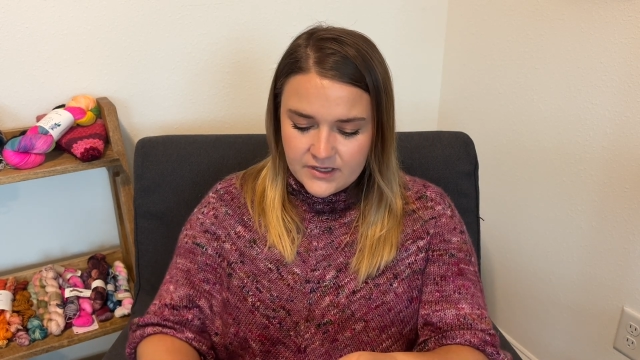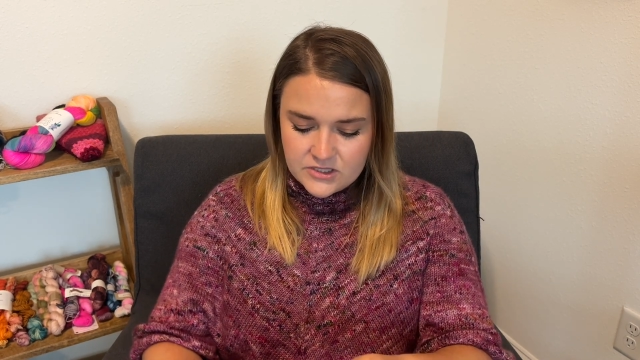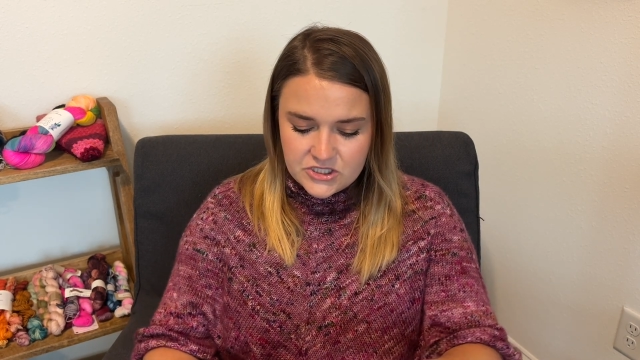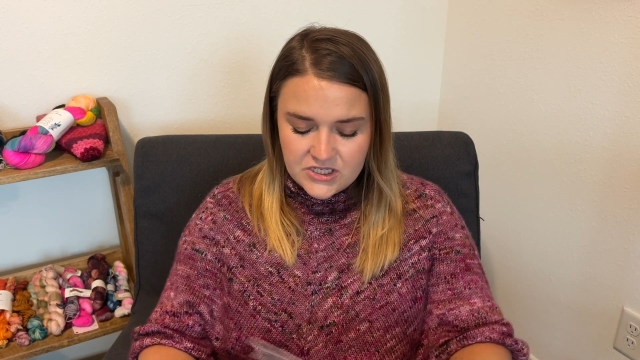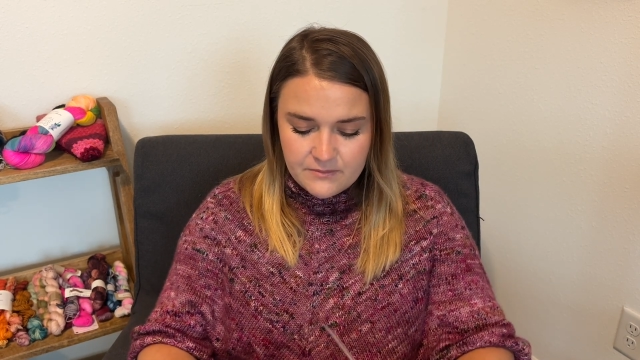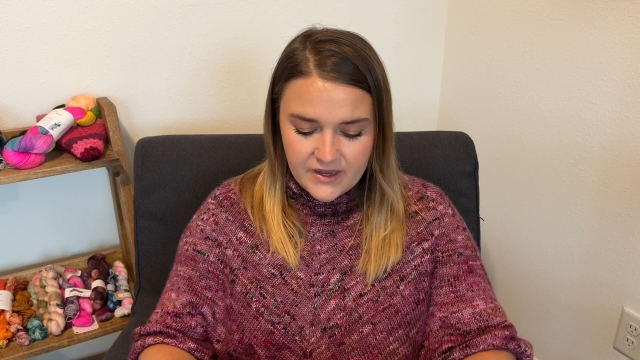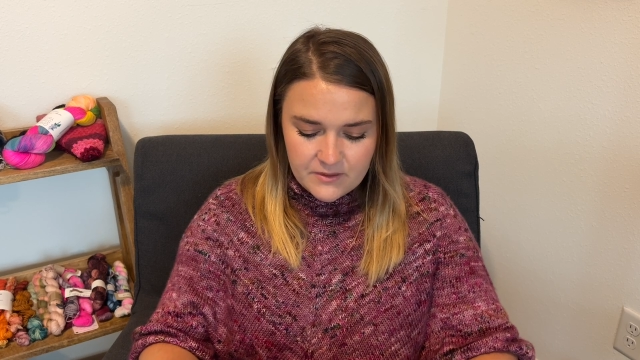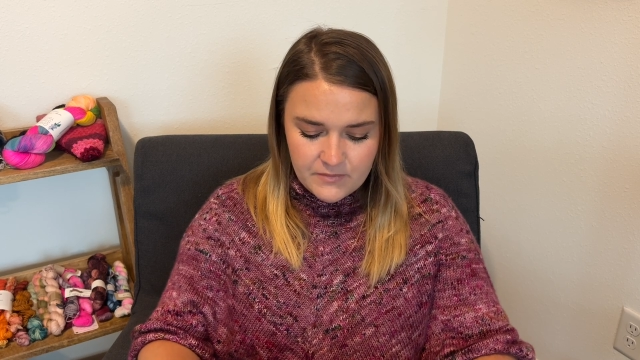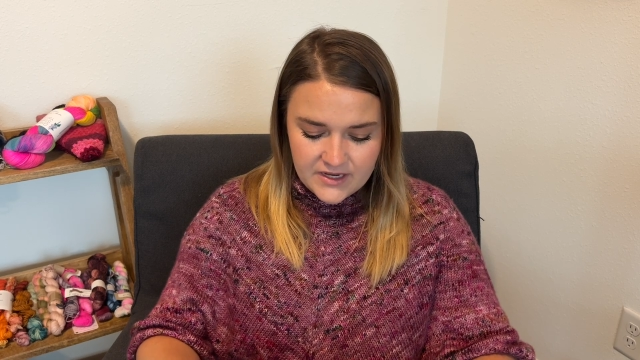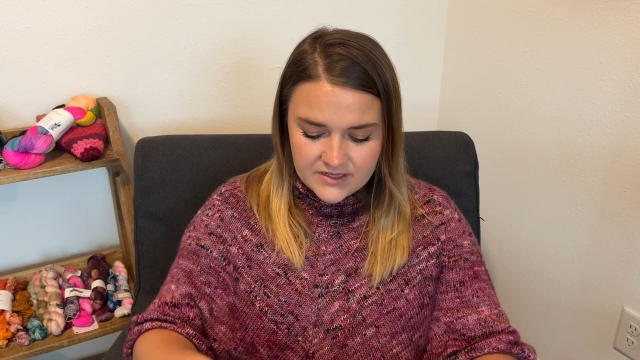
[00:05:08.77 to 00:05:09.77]
She
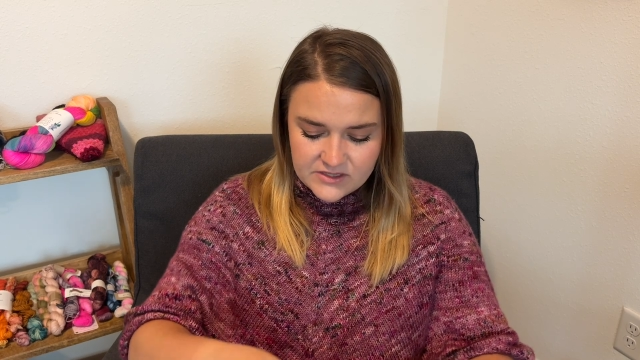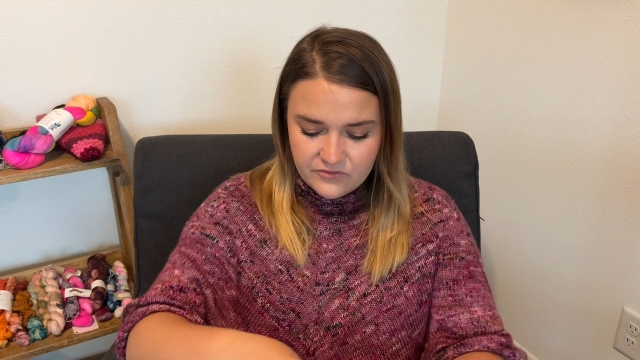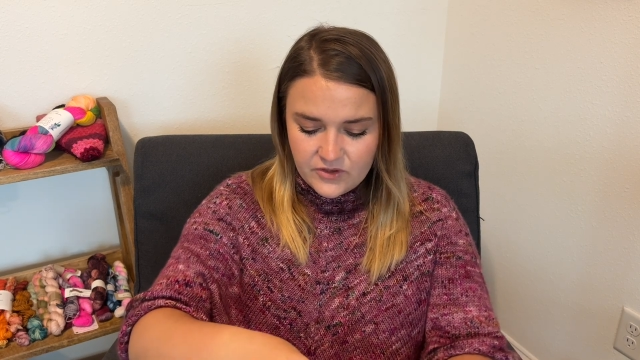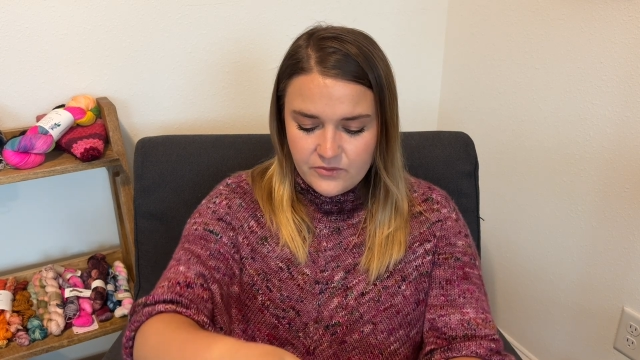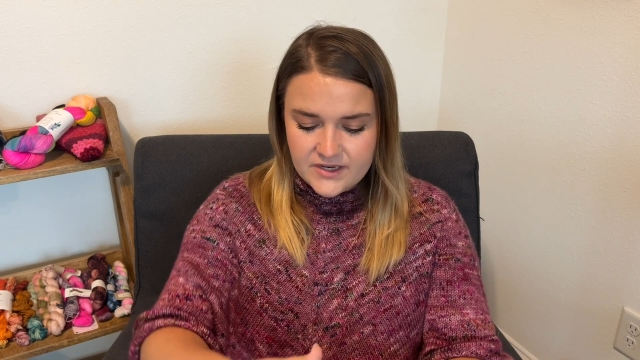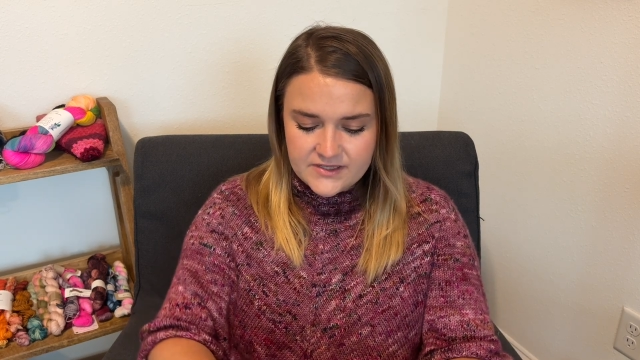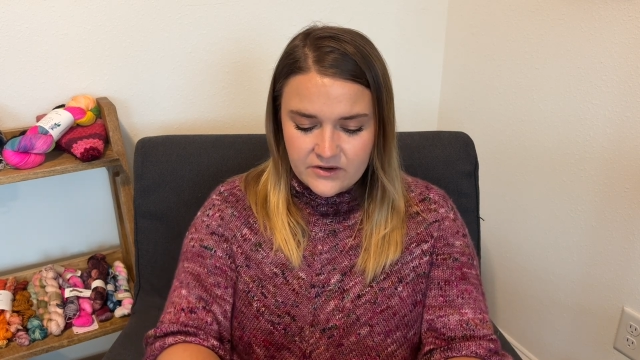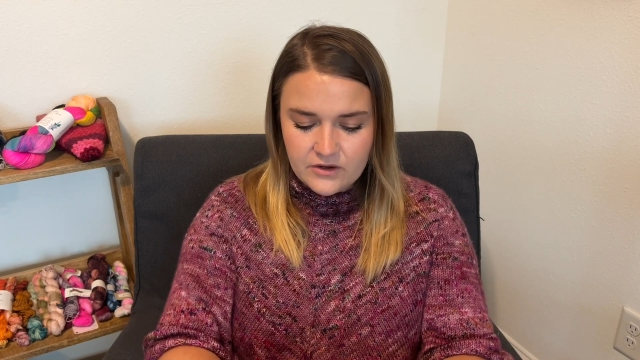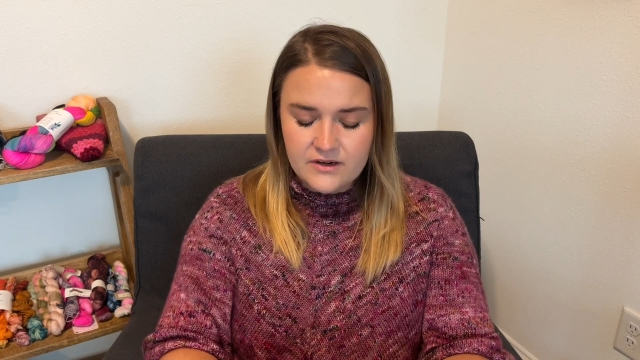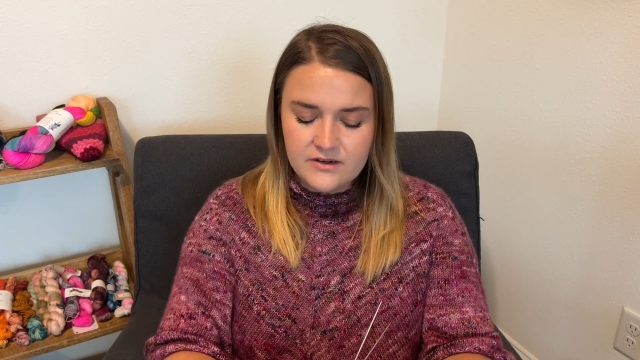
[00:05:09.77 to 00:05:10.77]
made minis a few weeks,
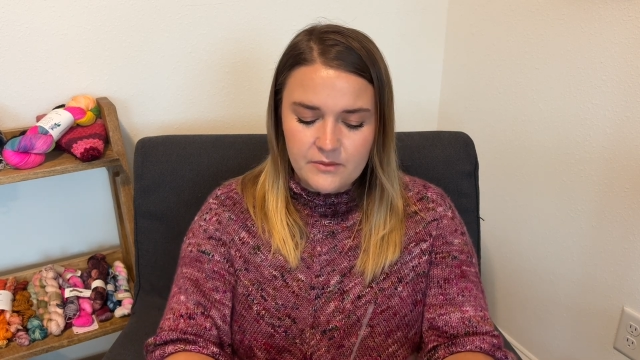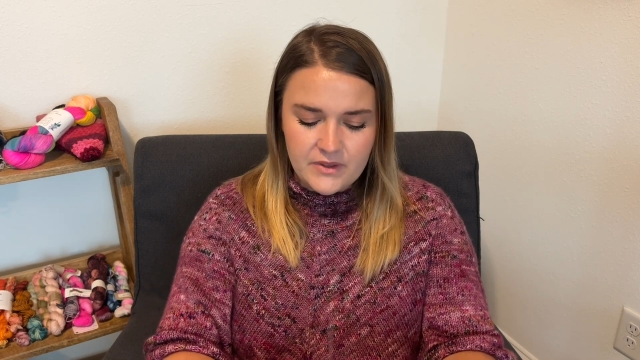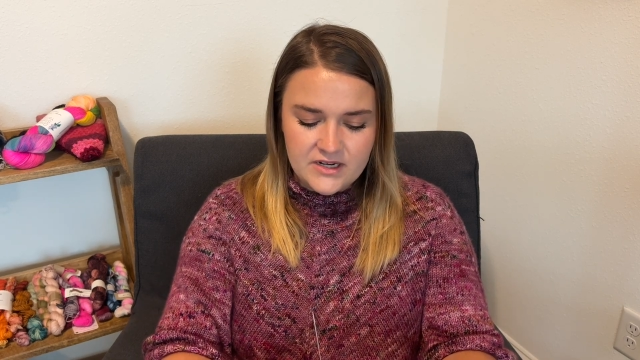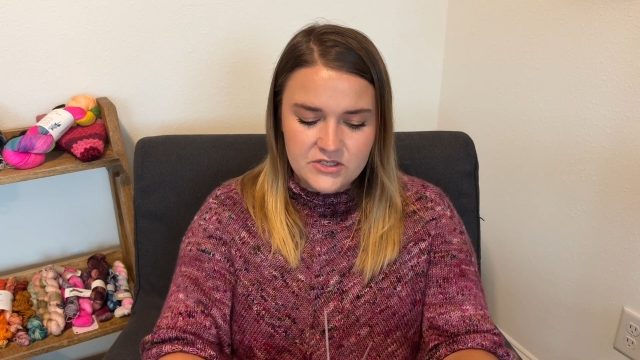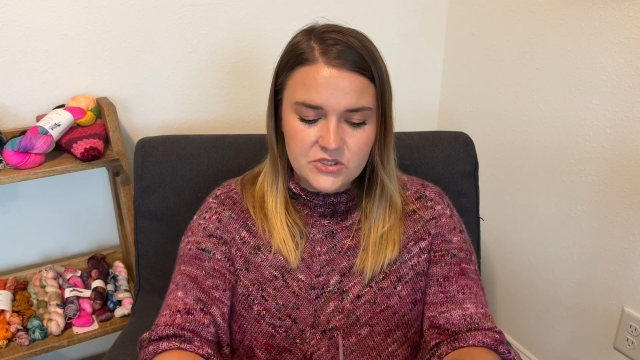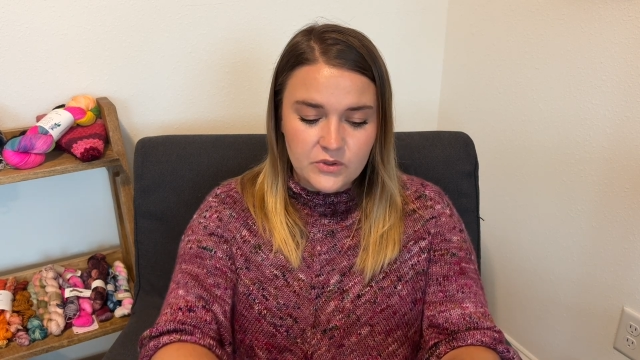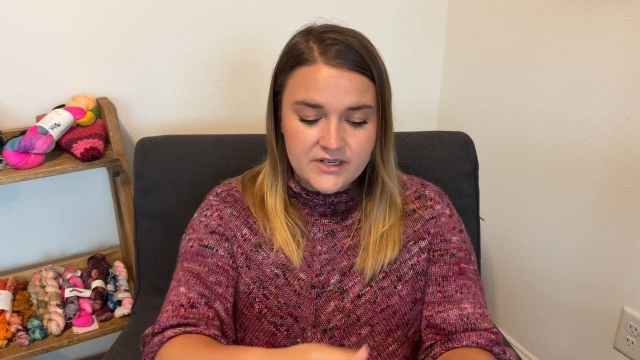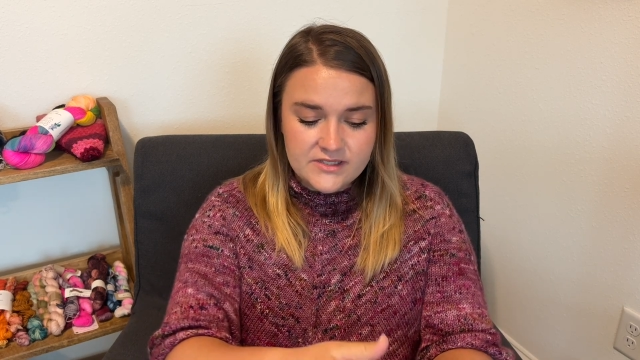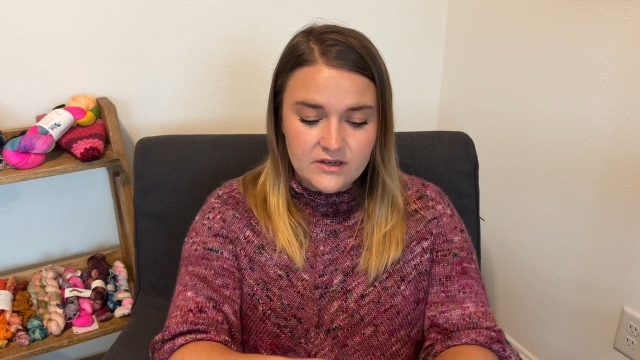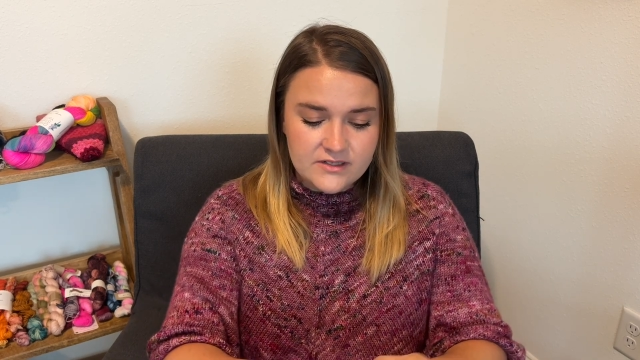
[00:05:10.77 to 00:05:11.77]
or not minis, shorty
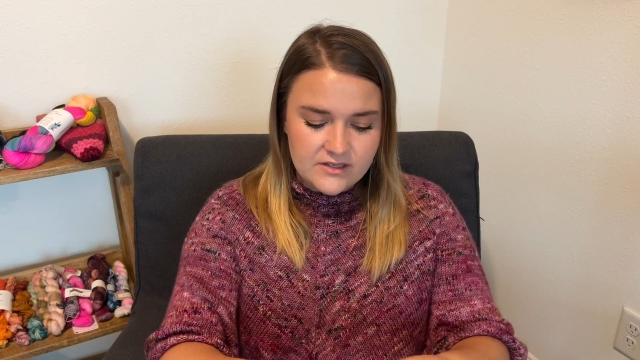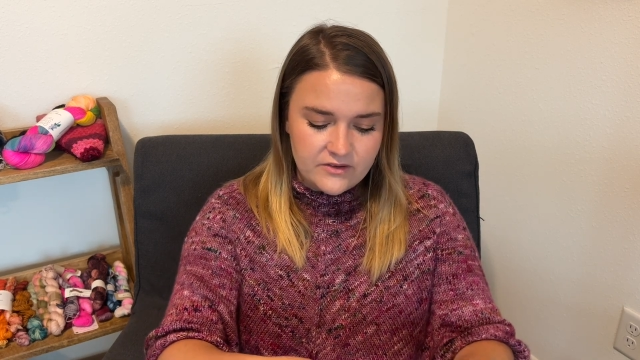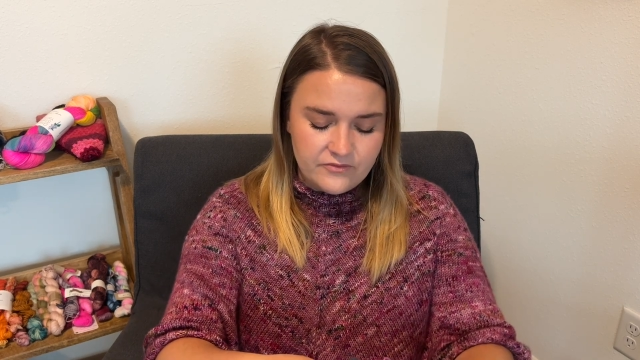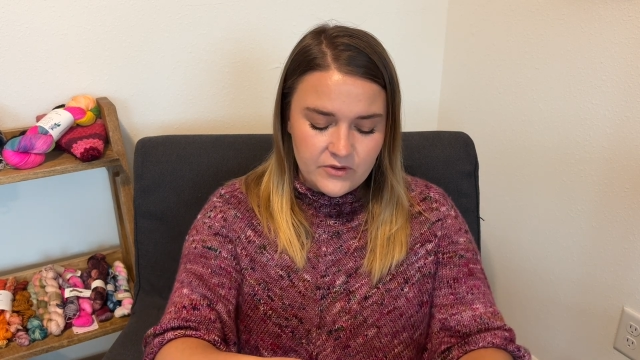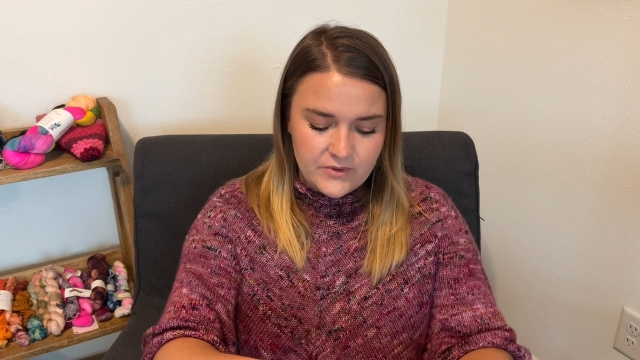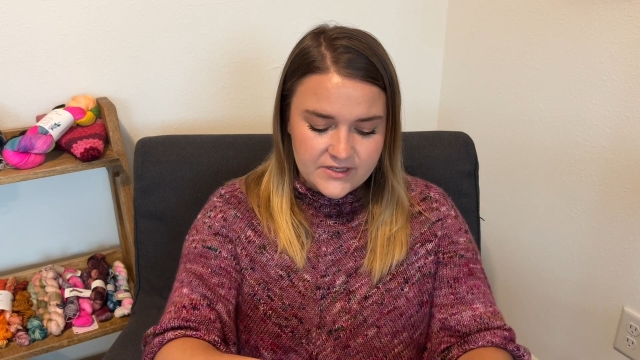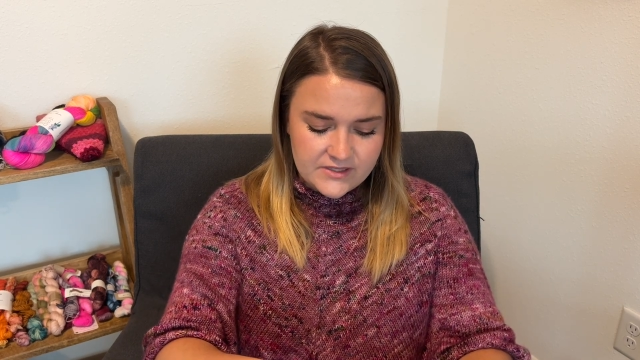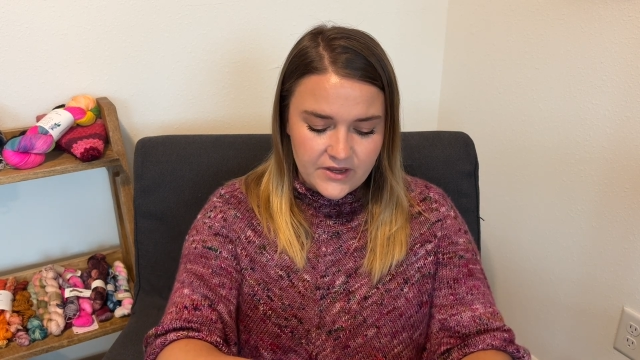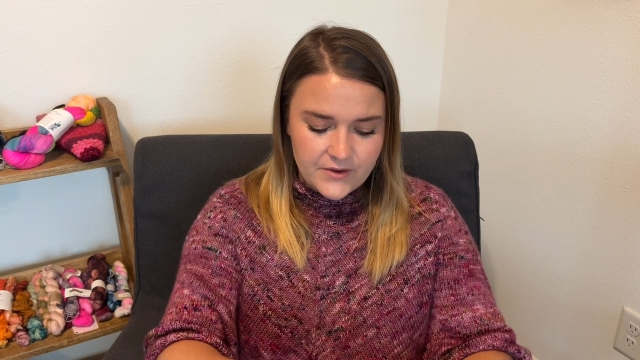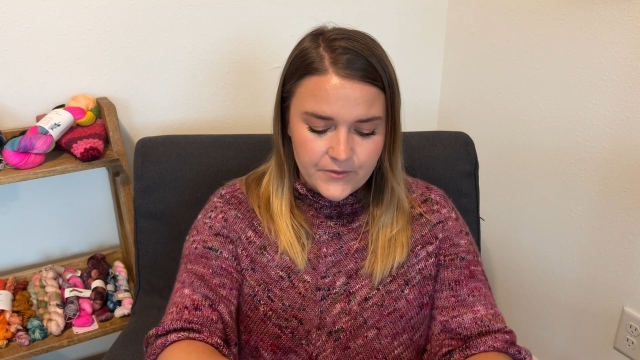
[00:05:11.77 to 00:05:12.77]
socks a few weeks
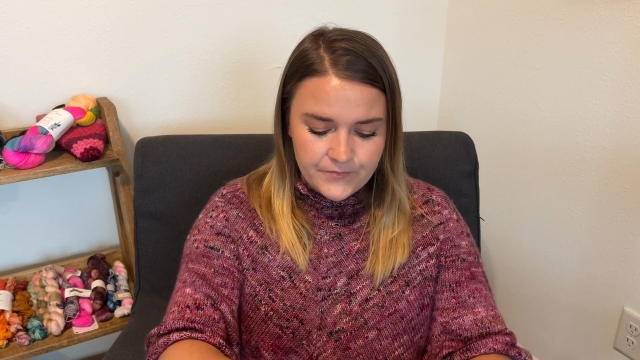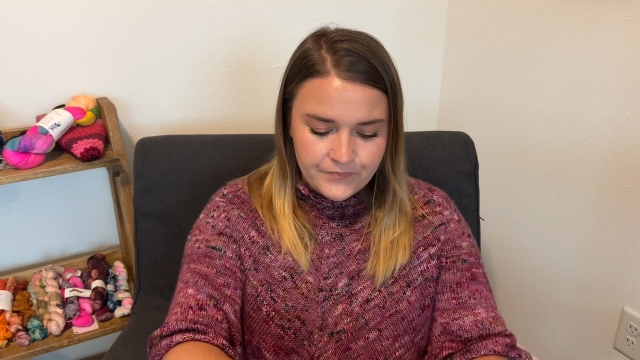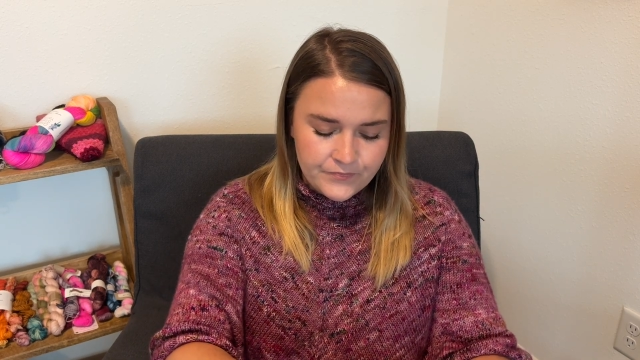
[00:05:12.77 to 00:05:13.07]
ago.